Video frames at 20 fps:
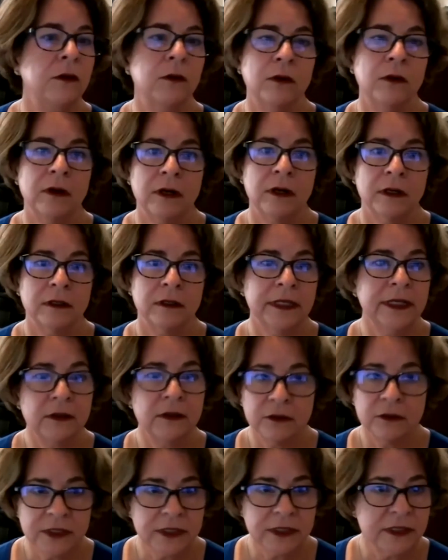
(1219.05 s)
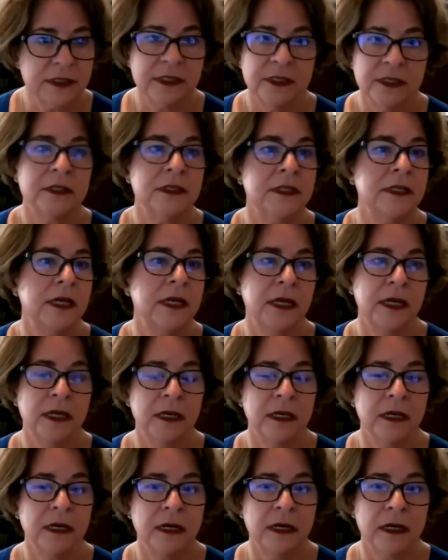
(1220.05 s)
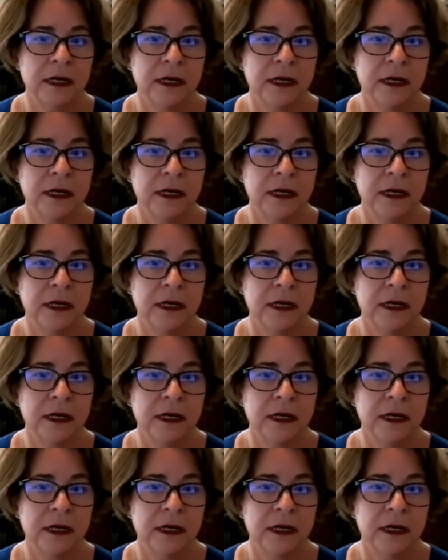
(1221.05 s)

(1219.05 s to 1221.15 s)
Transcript: or legal nurse consulting,